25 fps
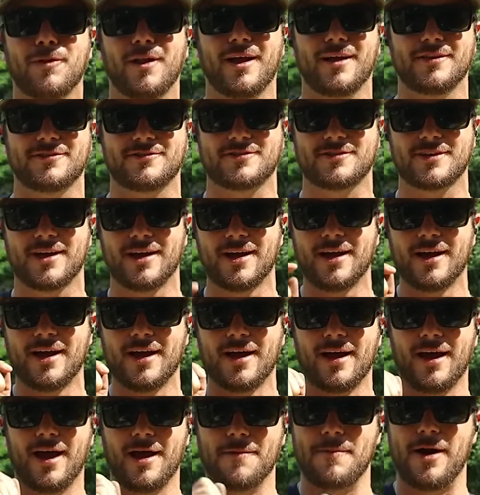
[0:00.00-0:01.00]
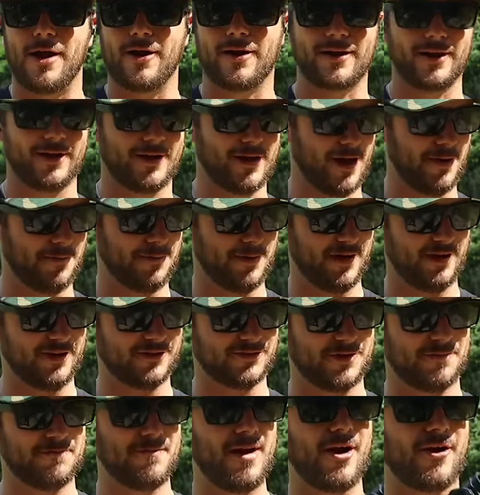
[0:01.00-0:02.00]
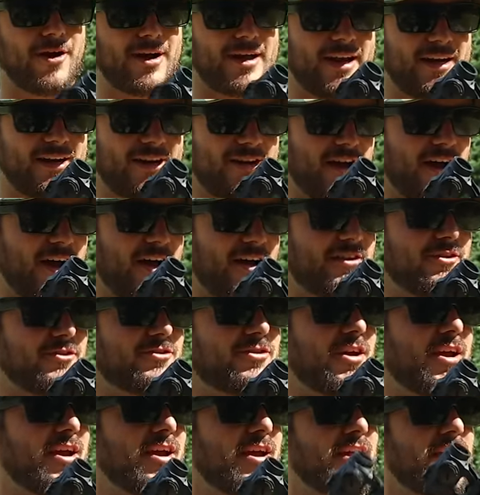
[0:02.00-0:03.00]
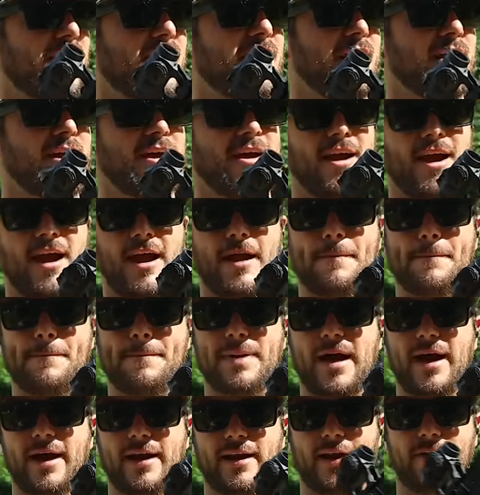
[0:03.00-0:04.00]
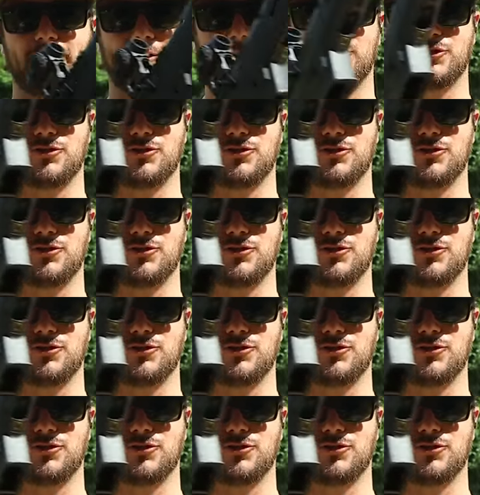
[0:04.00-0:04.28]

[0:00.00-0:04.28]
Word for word: bless American companies, American guns, and binary